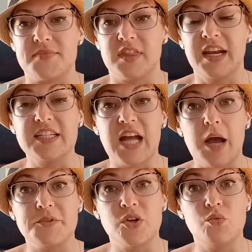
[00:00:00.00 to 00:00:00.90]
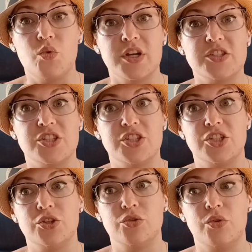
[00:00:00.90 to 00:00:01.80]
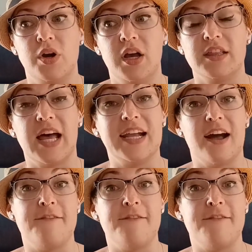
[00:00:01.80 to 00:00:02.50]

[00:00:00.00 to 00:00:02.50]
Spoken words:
The next option was to do like a